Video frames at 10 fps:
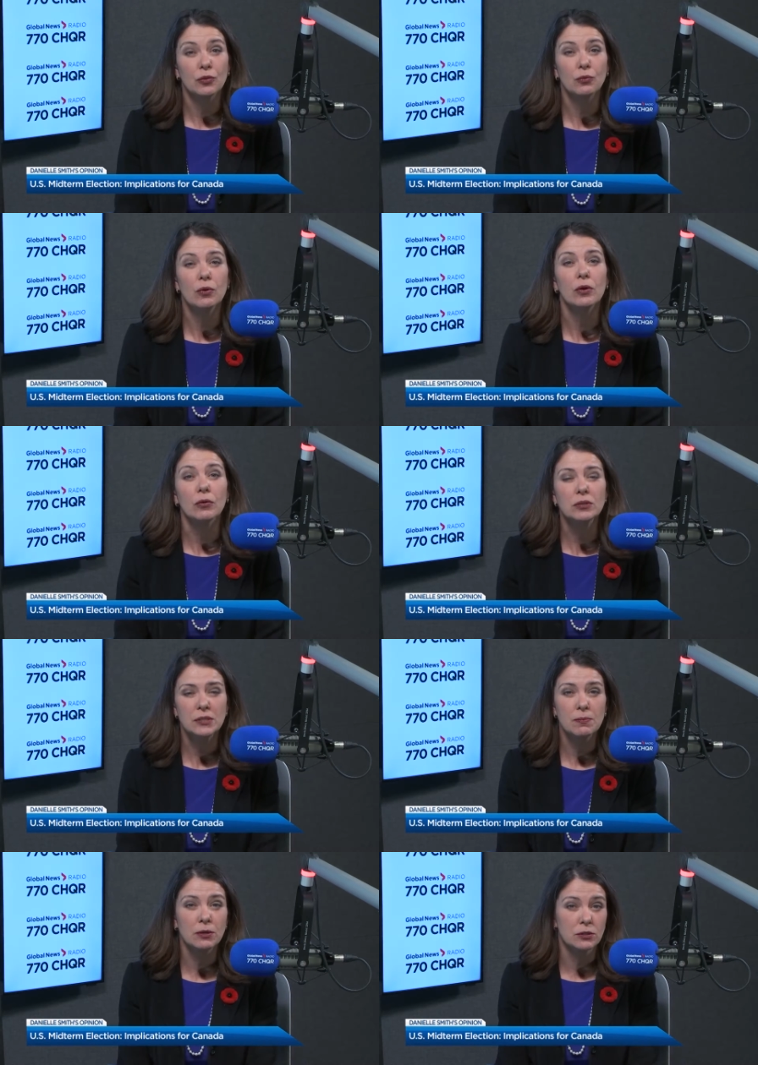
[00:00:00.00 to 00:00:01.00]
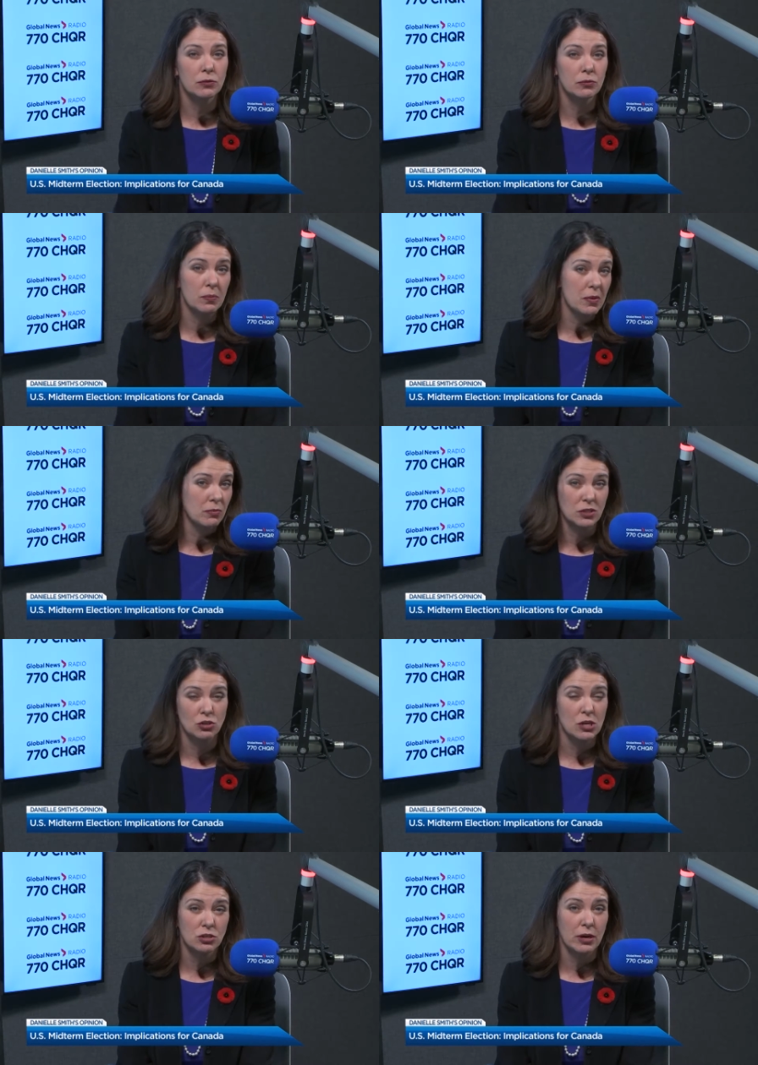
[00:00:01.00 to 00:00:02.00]
through. Similar to there was a
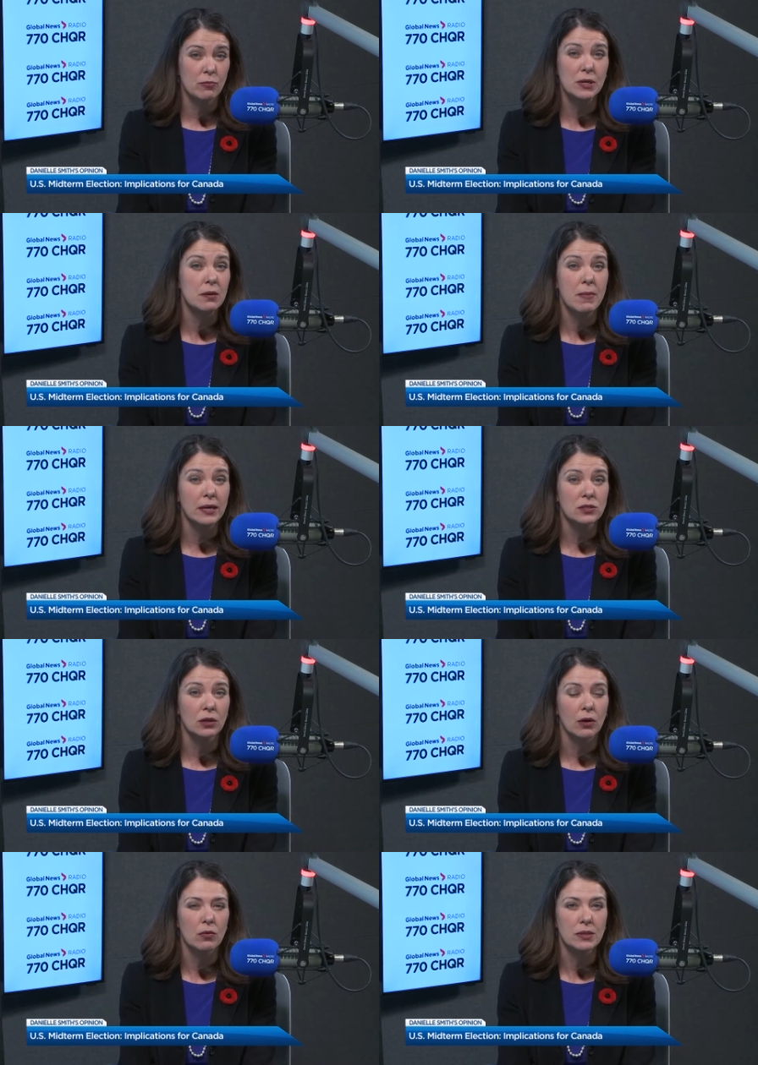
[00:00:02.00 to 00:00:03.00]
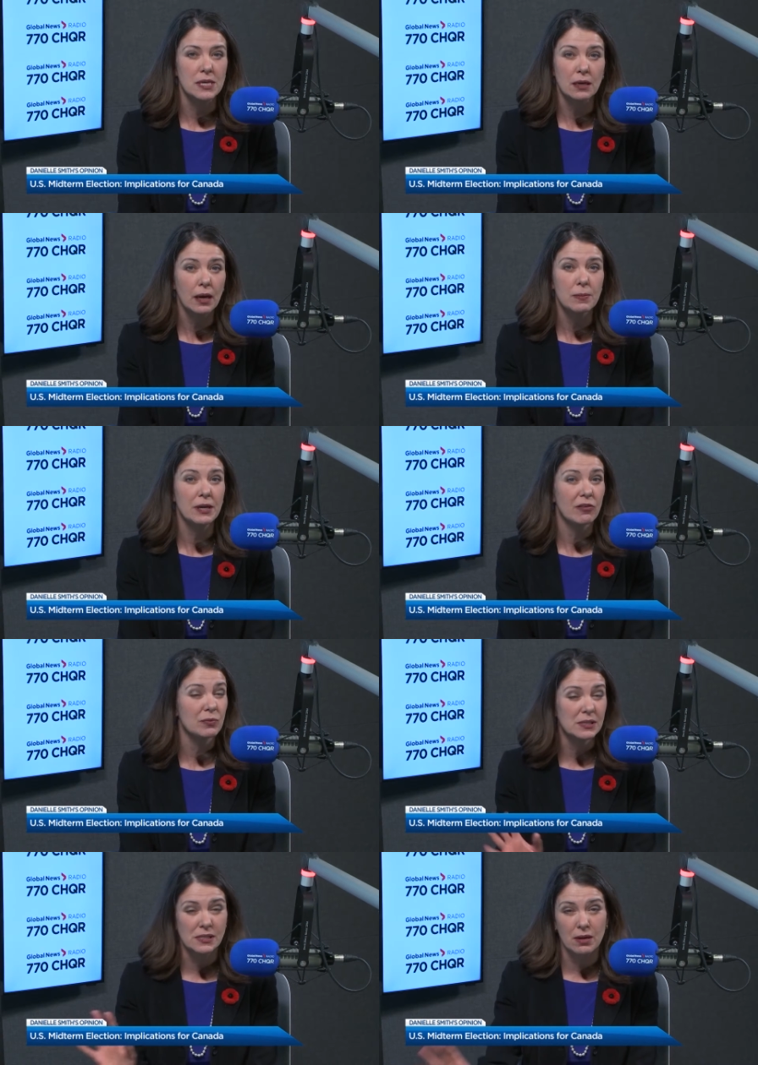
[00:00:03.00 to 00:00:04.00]
change of government in Mexico, and the incoming
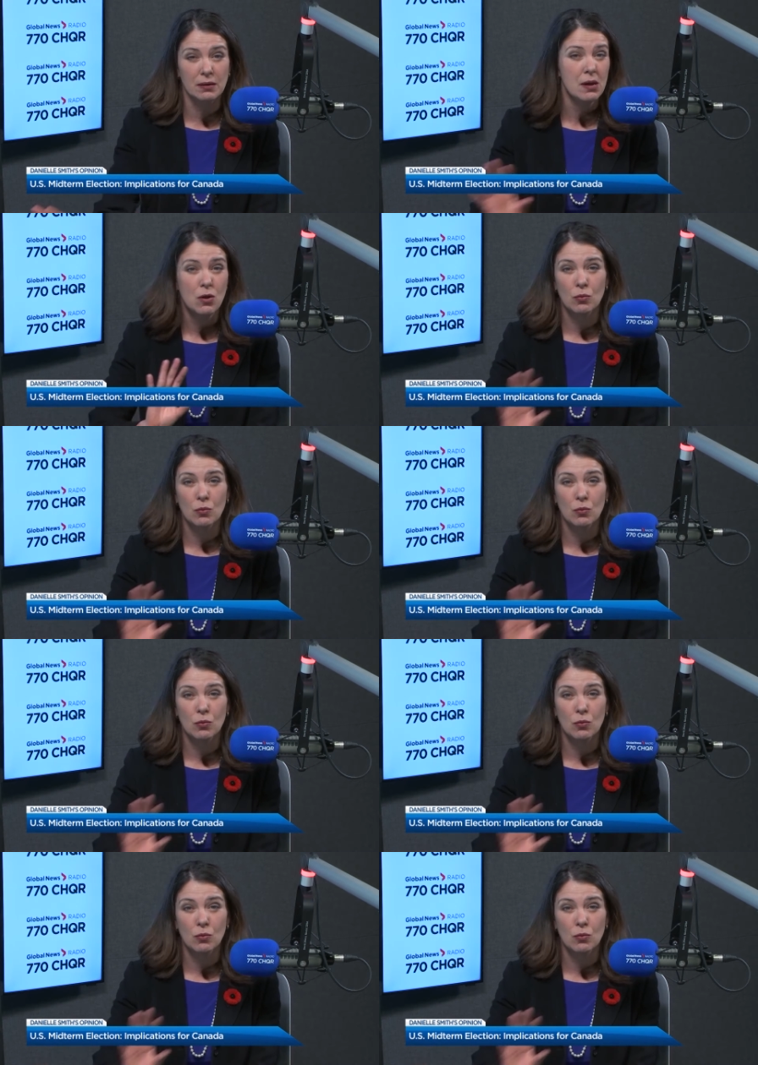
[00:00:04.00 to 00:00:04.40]
government said,